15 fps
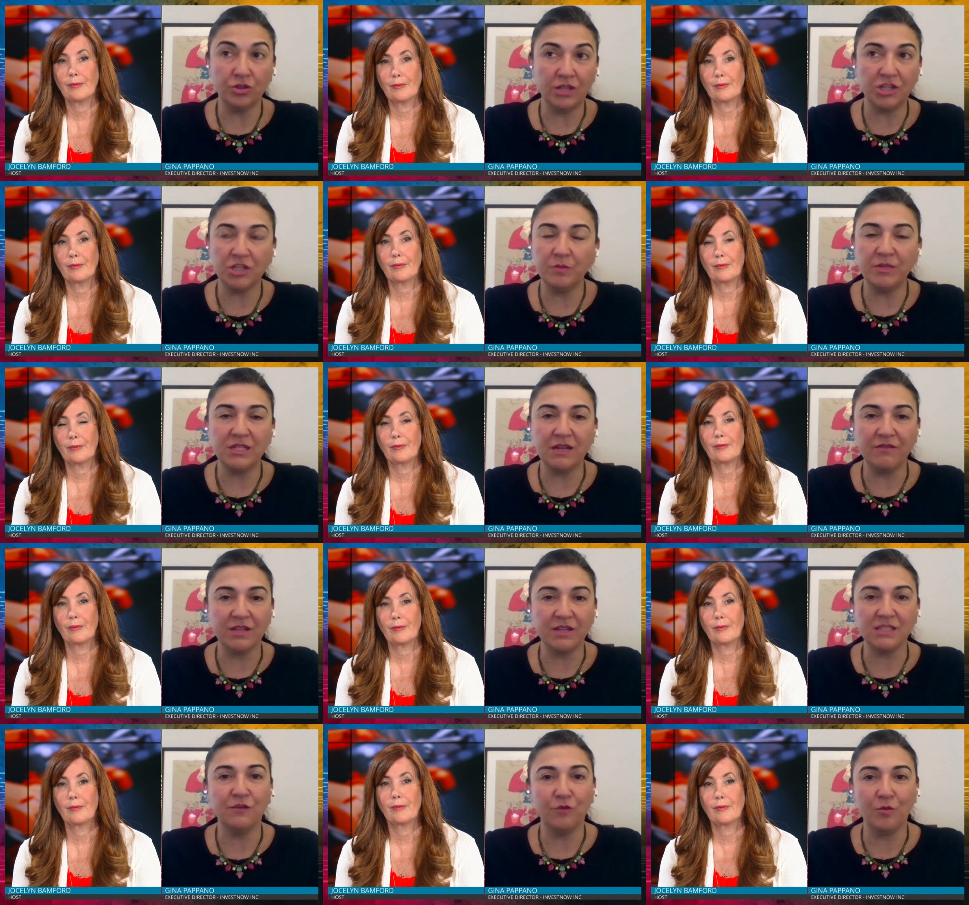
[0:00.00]
Speaker 1: they should be
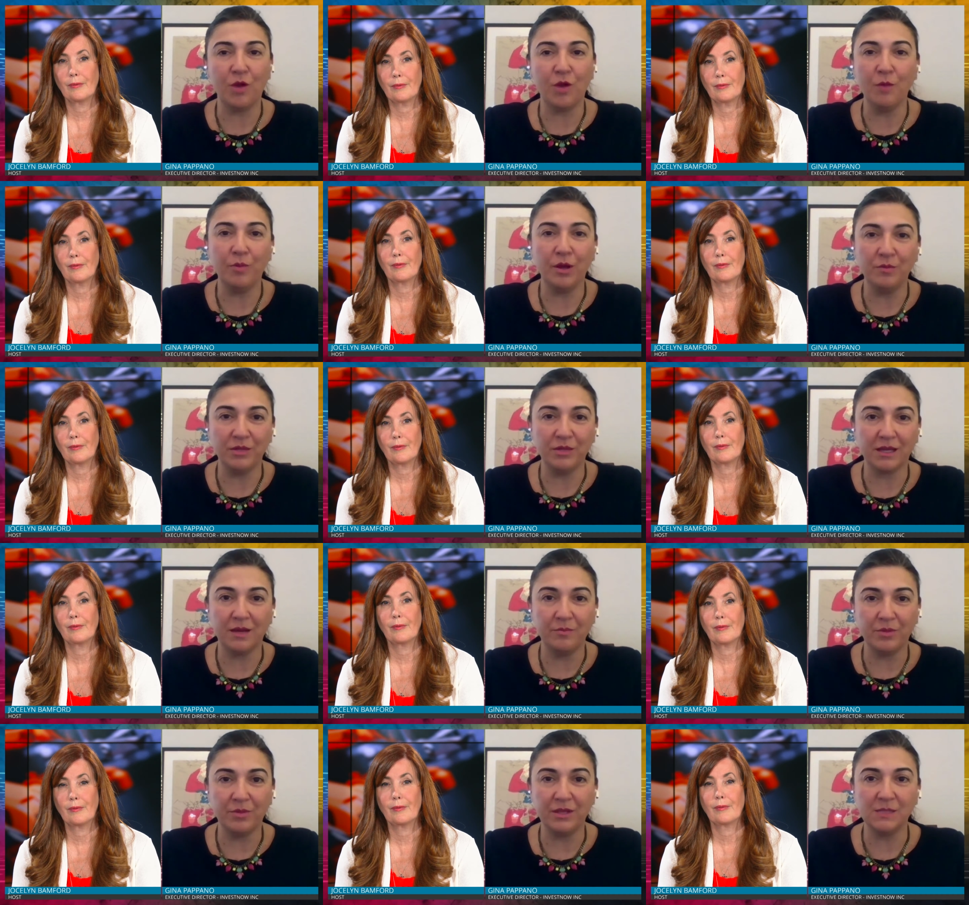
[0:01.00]
divesting from all public
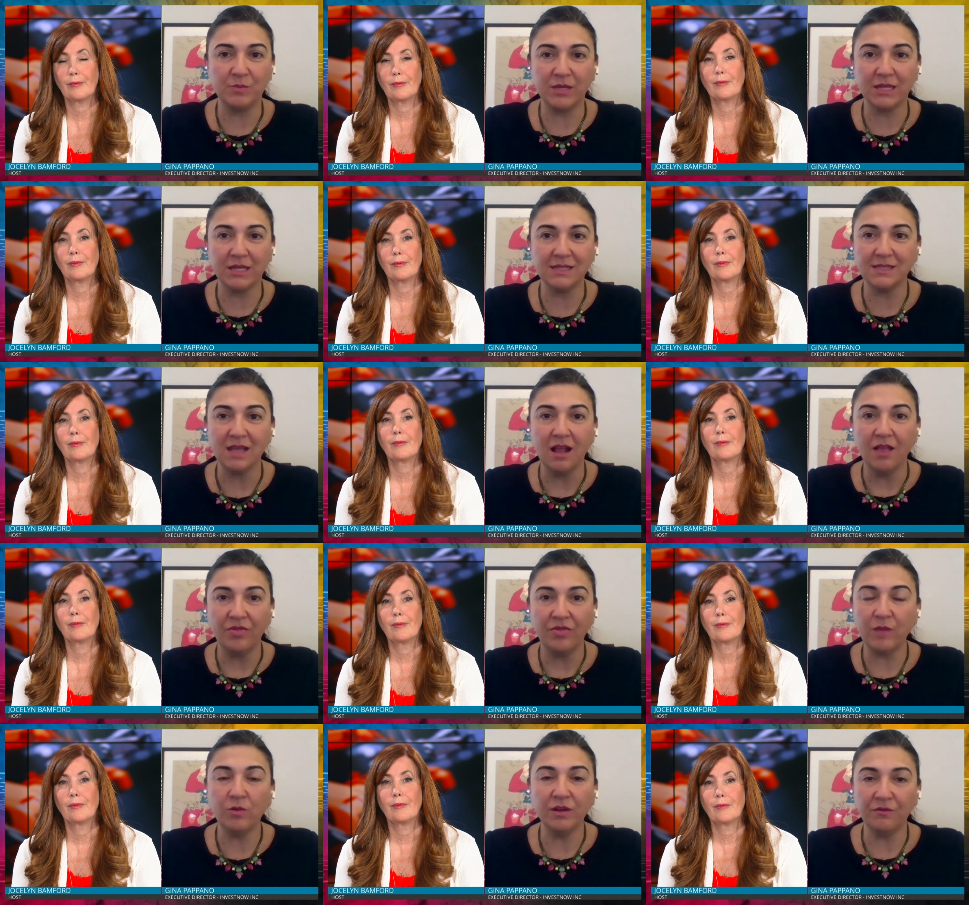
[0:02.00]
companies because
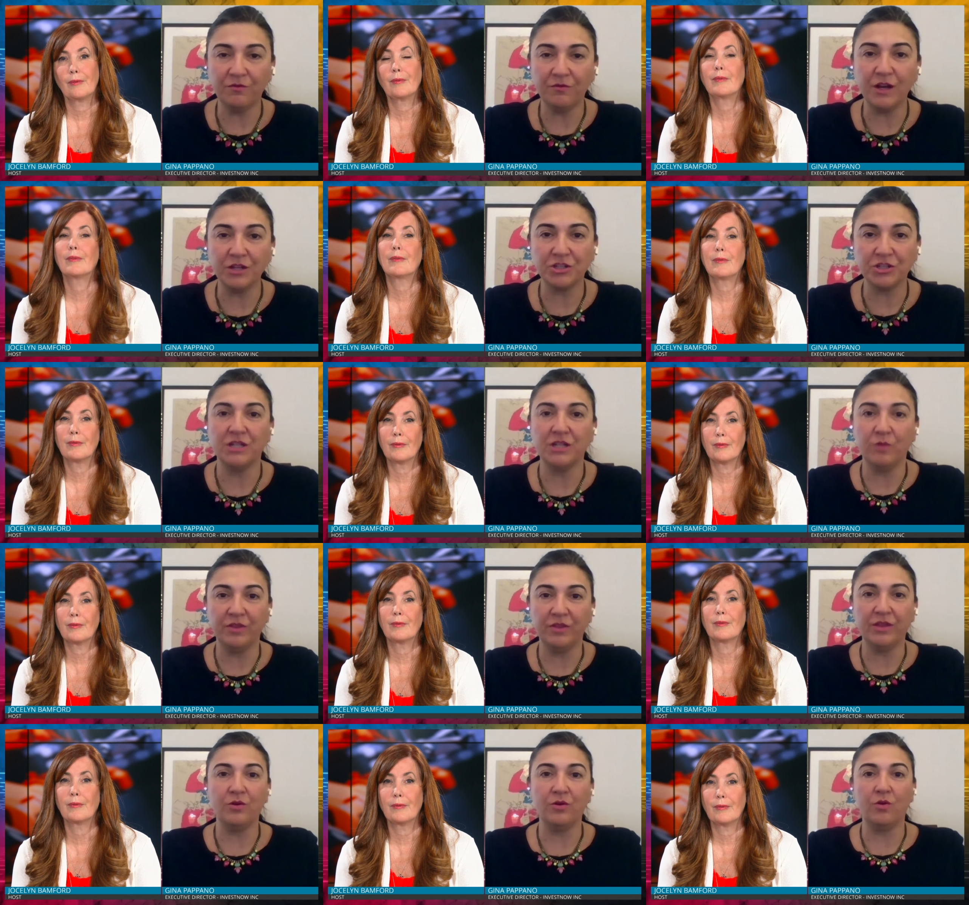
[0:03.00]
they wouldn't function
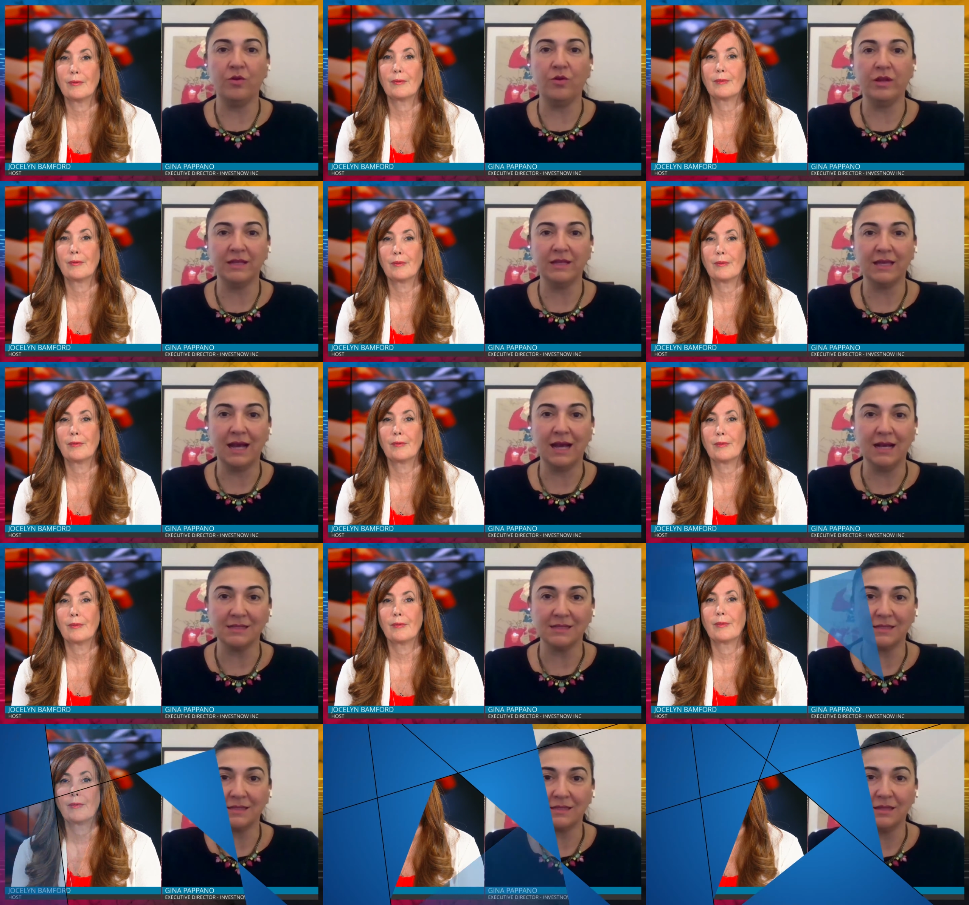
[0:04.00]
without oil and
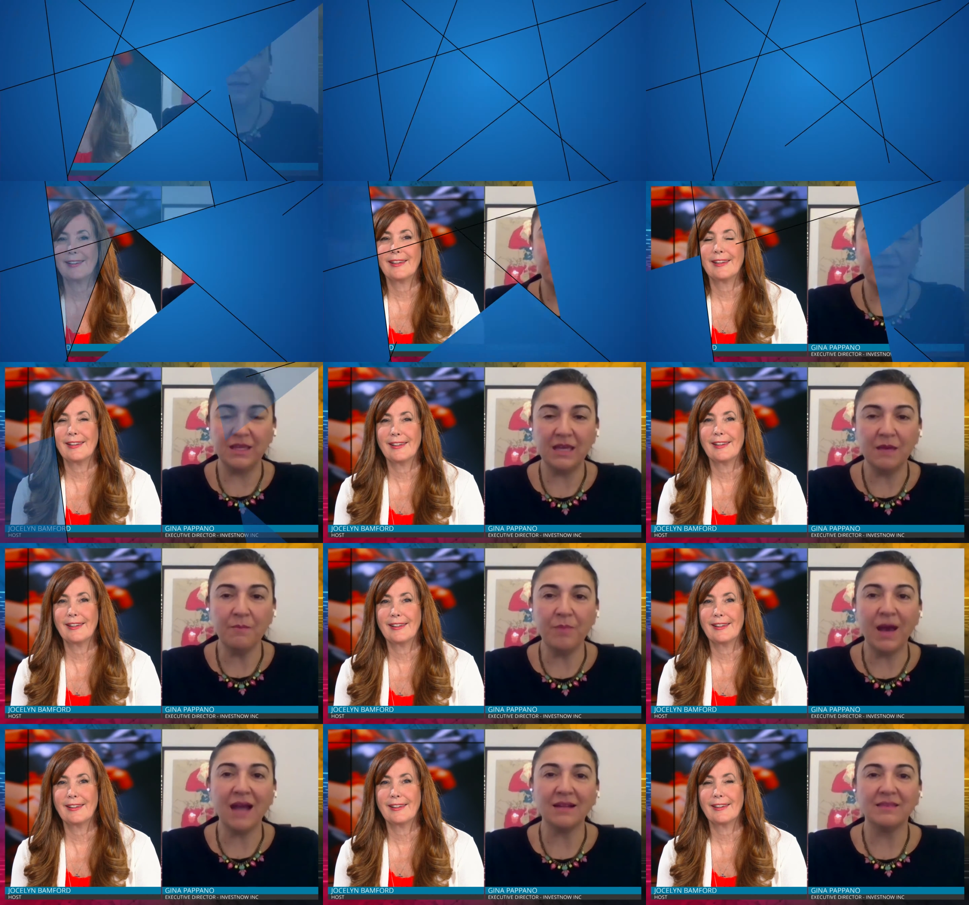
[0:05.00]
gas. The
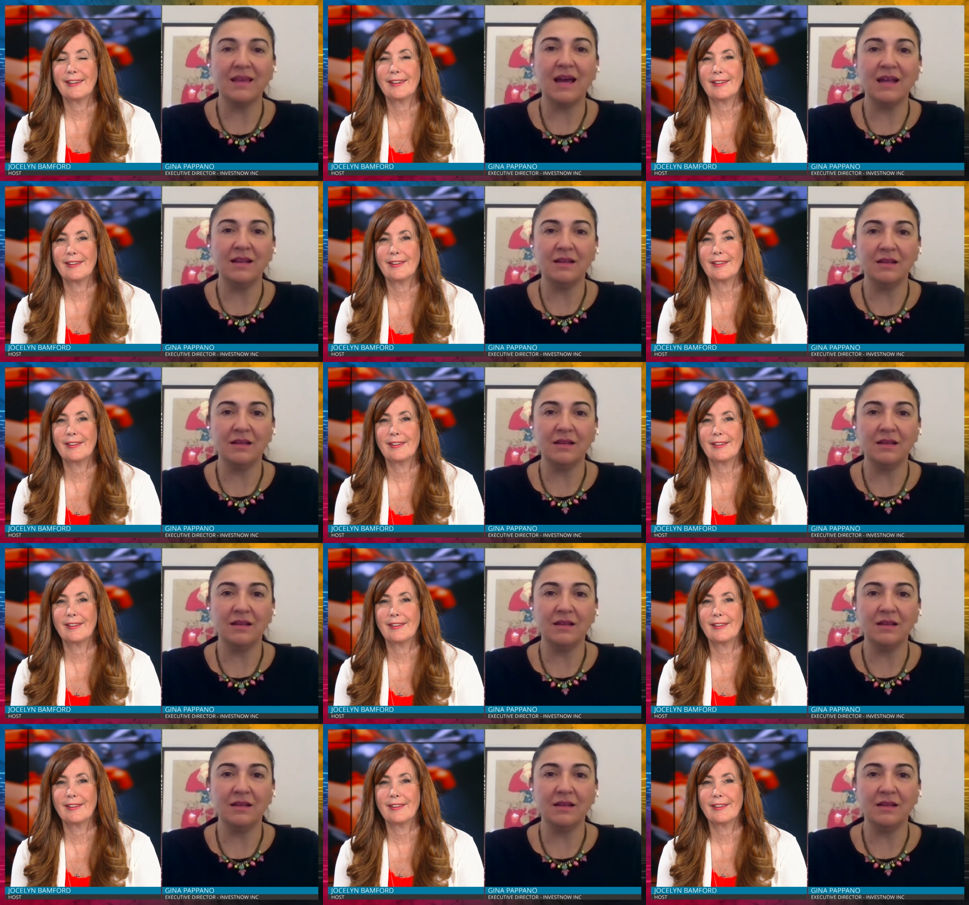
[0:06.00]
impact that